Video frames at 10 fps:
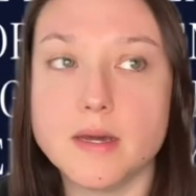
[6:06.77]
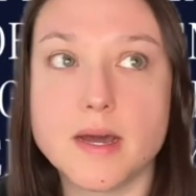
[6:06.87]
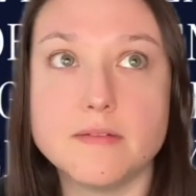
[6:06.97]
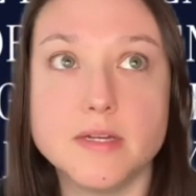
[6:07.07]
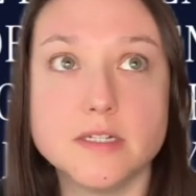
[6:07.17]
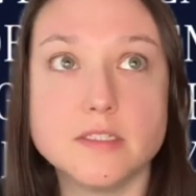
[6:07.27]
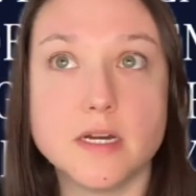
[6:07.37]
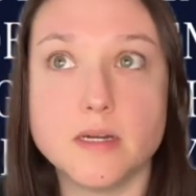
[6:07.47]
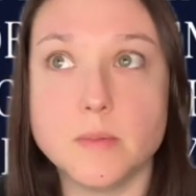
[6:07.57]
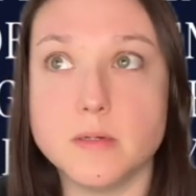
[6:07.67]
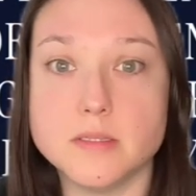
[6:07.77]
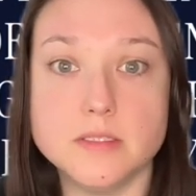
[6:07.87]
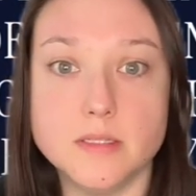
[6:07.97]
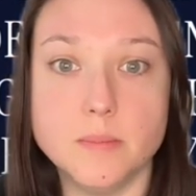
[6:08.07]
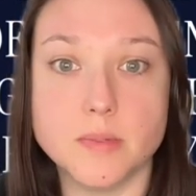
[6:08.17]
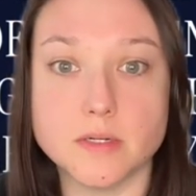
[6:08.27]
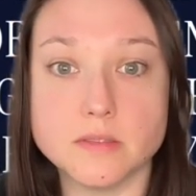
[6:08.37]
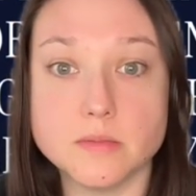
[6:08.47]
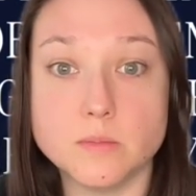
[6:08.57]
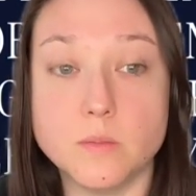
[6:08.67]
I've got to talk about the
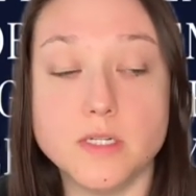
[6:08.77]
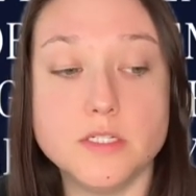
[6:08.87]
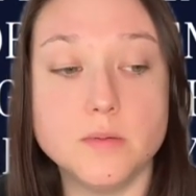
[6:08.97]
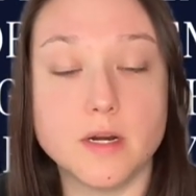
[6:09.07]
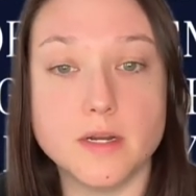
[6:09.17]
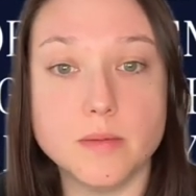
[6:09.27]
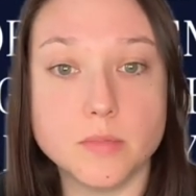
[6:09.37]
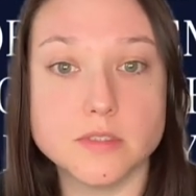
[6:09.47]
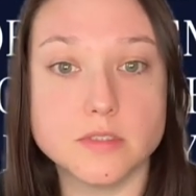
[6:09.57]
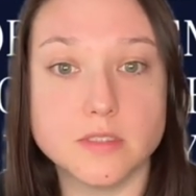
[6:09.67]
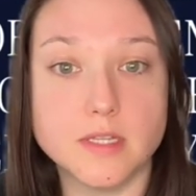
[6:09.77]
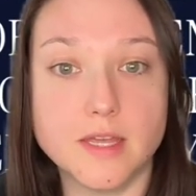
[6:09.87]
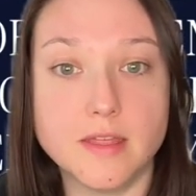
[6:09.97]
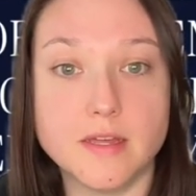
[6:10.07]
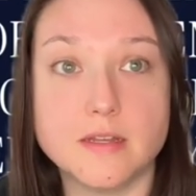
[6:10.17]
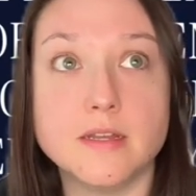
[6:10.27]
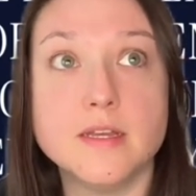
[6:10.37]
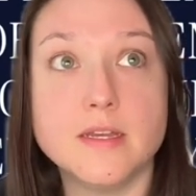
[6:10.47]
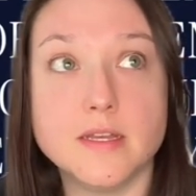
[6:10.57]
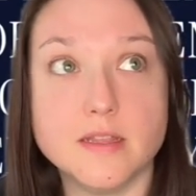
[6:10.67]
numbers. What do our numbers look like then
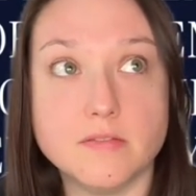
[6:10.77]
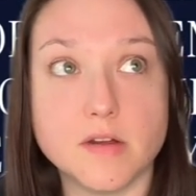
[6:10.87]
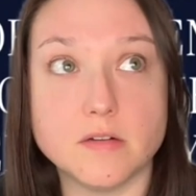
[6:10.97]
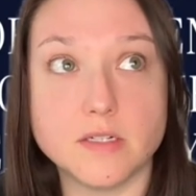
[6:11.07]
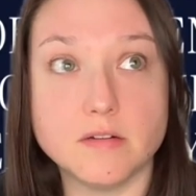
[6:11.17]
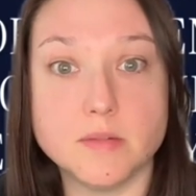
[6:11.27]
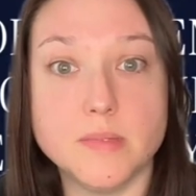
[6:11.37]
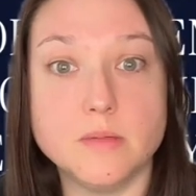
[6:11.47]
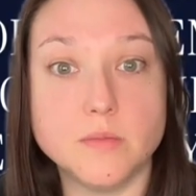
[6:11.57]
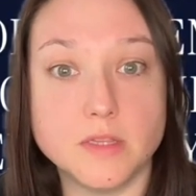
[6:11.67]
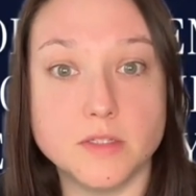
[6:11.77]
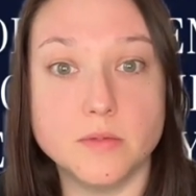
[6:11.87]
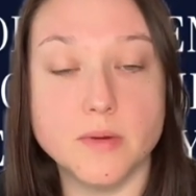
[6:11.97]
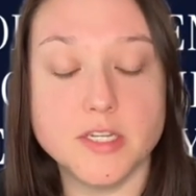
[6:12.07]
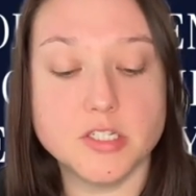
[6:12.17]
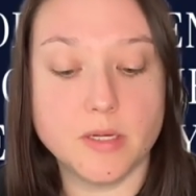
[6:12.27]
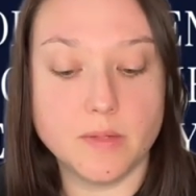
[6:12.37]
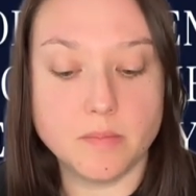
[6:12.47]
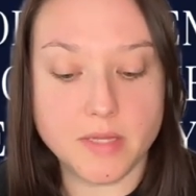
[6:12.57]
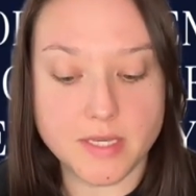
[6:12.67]
in the federal government with the new ratio
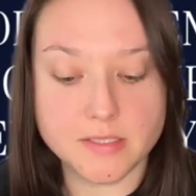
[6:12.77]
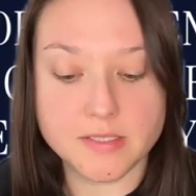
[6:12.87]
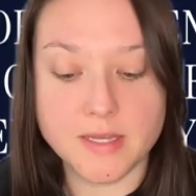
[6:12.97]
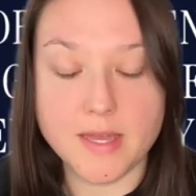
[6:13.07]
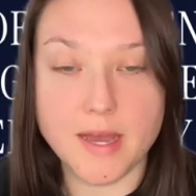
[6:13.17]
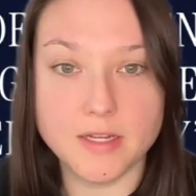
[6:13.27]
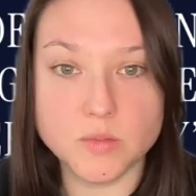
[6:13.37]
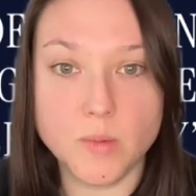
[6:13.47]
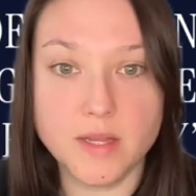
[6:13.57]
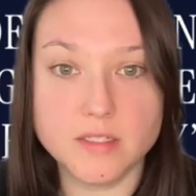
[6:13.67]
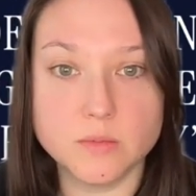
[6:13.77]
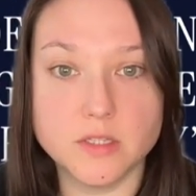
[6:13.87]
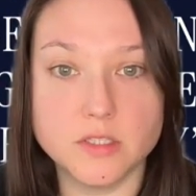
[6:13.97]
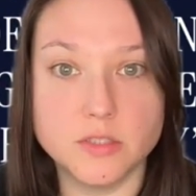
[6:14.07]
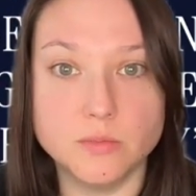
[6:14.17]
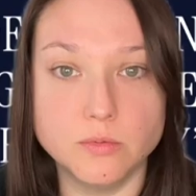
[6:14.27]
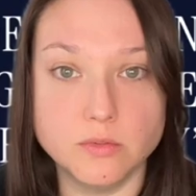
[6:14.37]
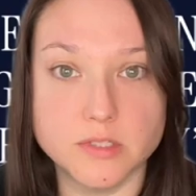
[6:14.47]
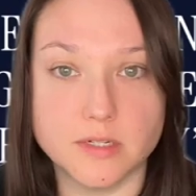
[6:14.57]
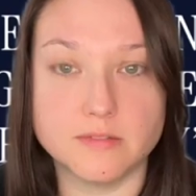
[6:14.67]
in place, as well as what the new
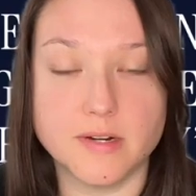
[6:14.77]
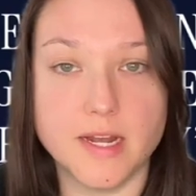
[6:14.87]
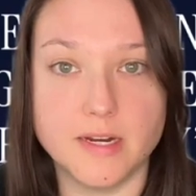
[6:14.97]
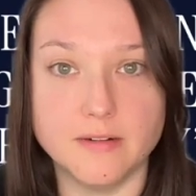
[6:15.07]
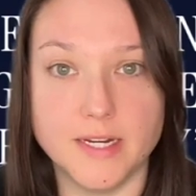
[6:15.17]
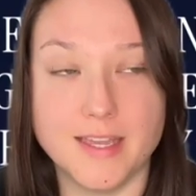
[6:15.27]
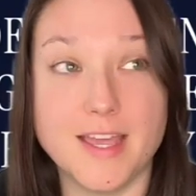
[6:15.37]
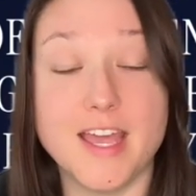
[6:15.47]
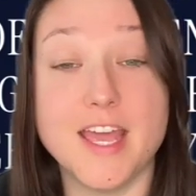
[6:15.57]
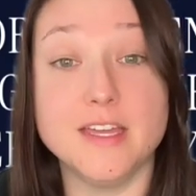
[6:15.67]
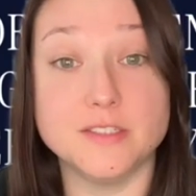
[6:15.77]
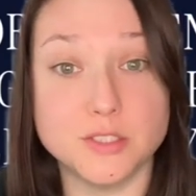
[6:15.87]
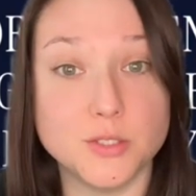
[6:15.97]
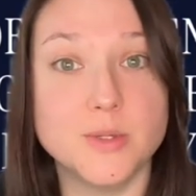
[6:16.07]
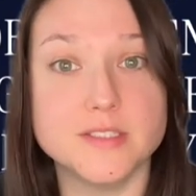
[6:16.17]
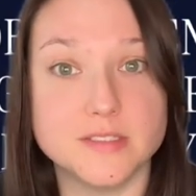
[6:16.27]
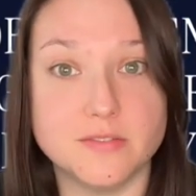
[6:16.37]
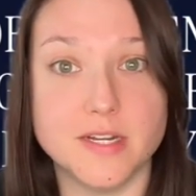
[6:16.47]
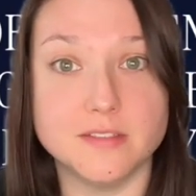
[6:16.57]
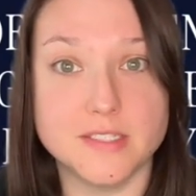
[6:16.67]
rules are for hiring and who has the
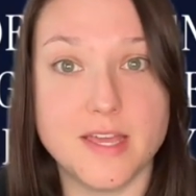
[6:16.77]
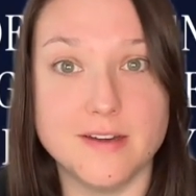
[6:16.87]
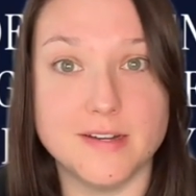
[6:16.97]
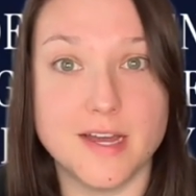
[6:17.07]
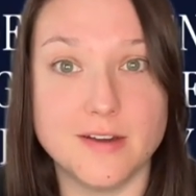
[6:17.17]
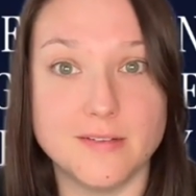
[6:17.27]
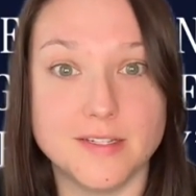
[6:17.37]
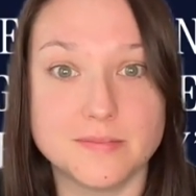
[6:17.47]
final say on hiring?